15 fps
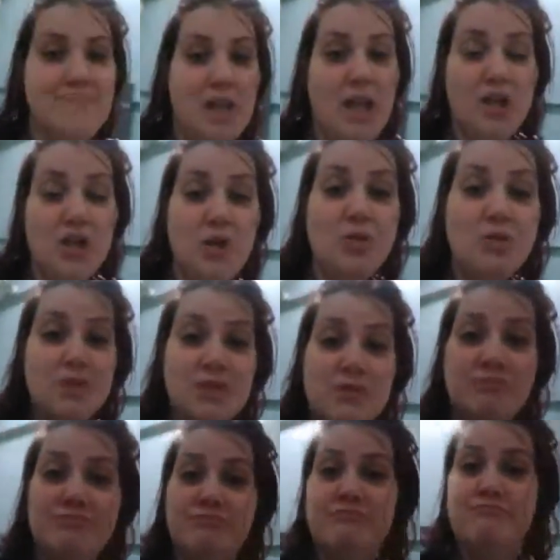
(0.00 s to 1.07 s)
I don't.
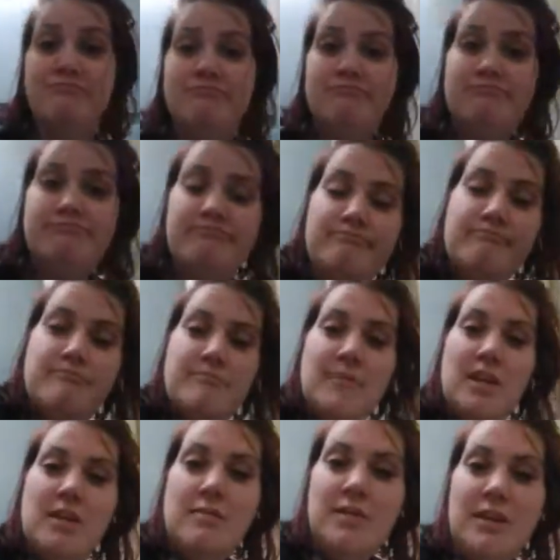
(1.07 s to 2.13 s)

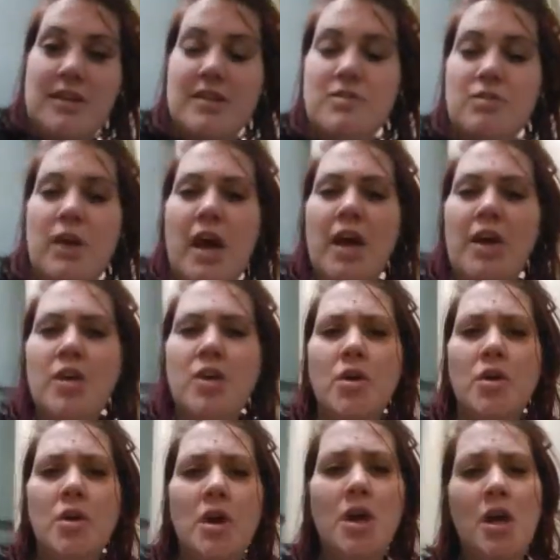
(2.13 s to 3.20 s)
Because while
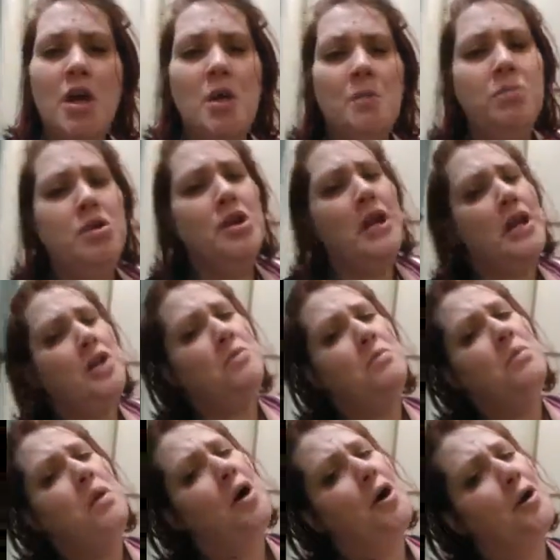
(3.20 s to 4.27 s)
you're
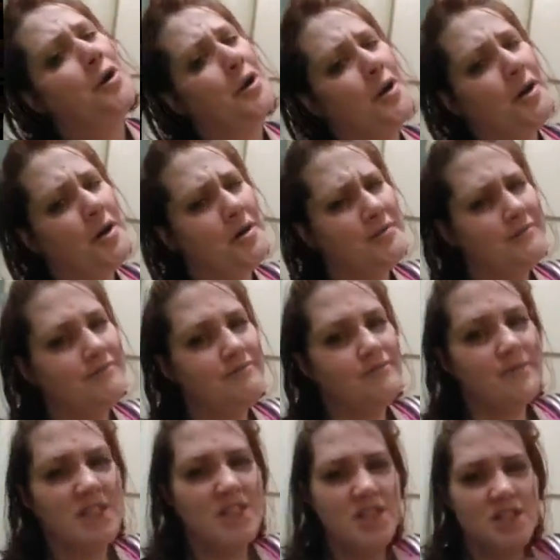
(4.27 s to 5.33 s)
playing martyr,
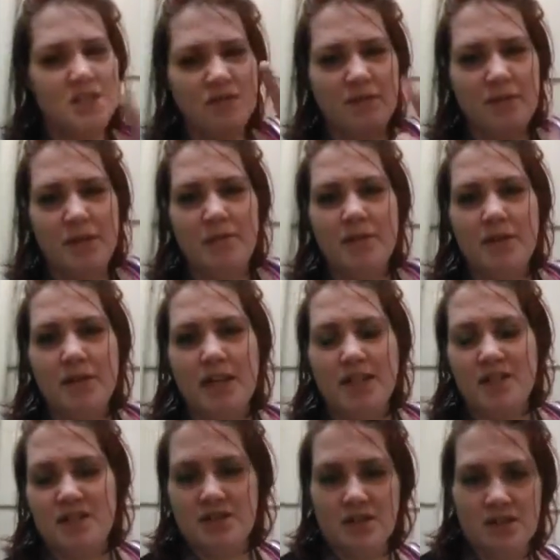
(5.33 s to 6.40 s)
just remember
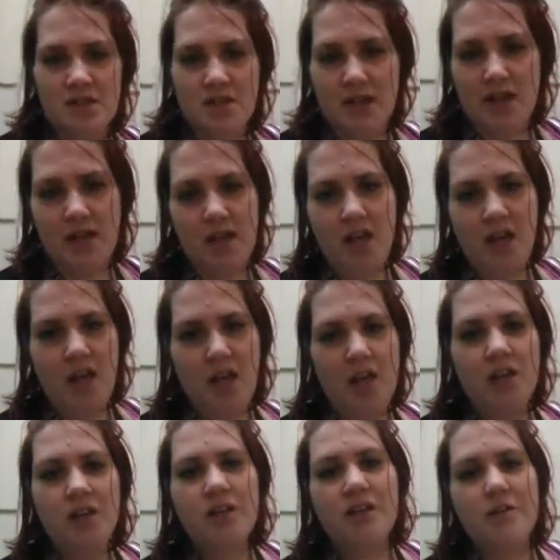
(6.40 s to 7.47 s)
next Tuesday,
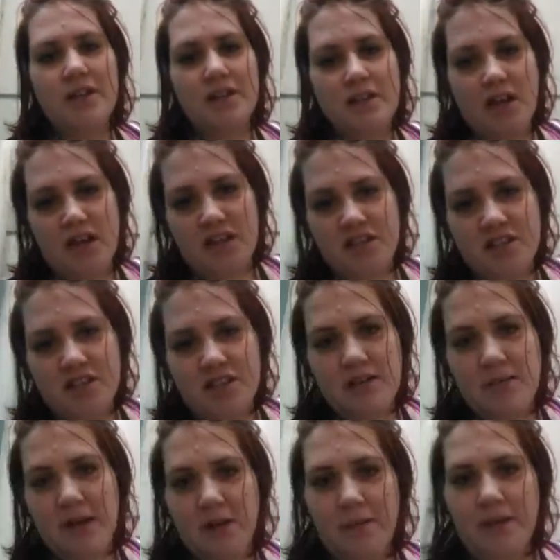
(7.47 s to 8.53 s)
you're going to be talking shit
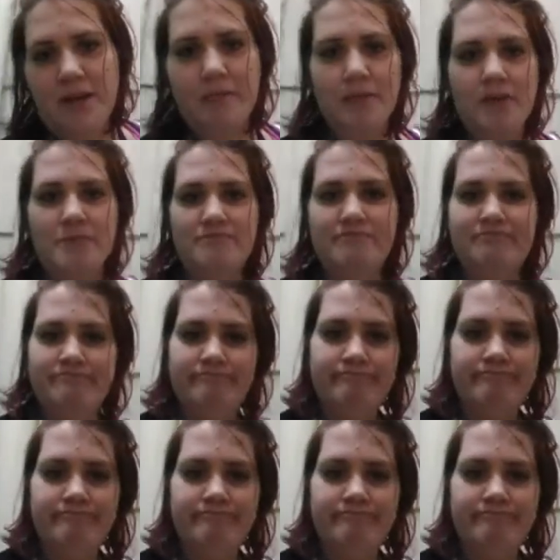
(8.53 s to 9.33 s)
about people